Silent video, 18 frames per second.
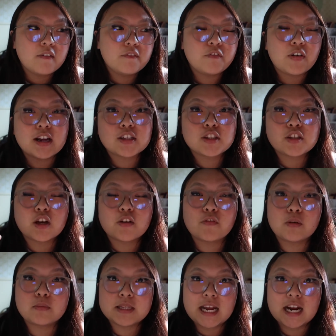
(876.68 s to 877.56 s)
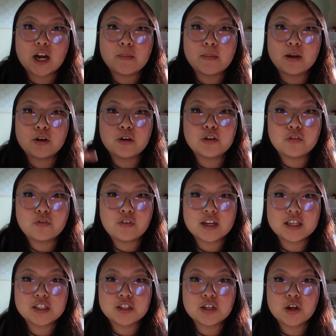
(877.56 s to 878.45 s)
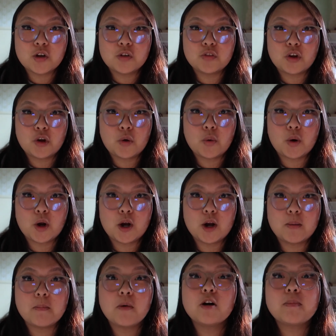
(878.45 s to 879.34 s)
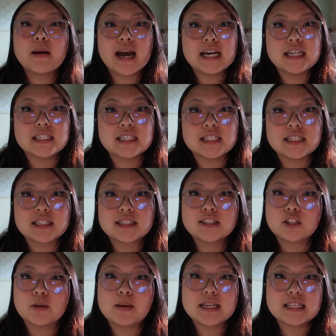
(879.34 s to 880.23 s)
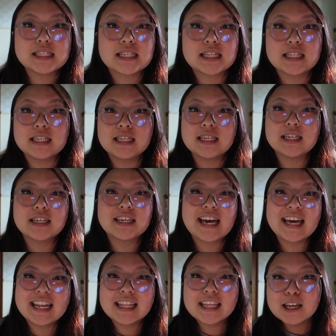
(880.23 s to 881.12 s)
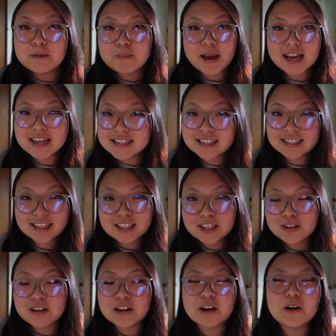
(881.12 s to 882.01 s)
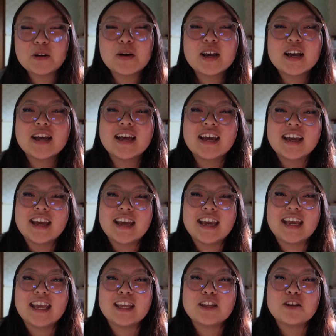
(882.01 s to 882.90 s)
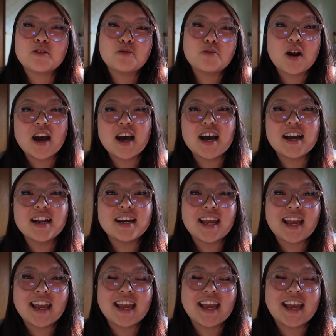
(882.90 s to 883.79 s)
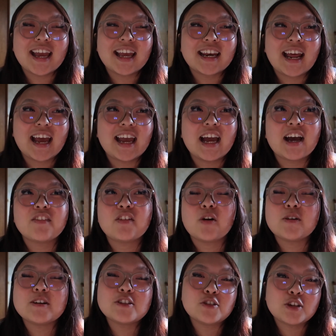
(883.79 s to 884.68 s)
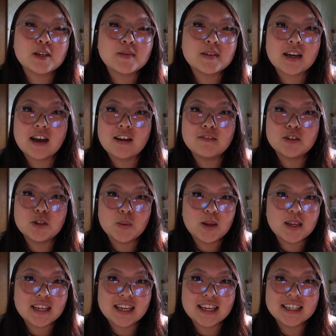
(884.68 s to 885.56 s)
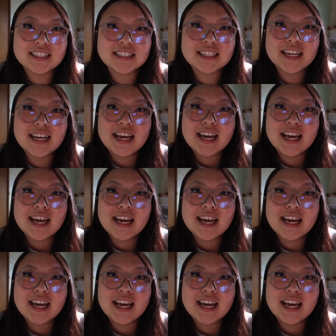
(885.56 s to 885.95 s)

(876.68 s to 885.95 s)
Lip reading: from Sacramento to Fresno, there were Hmong pageants. So basically, kind of like a pageant, like, you know, and you run. And I have always dreamed of doing it.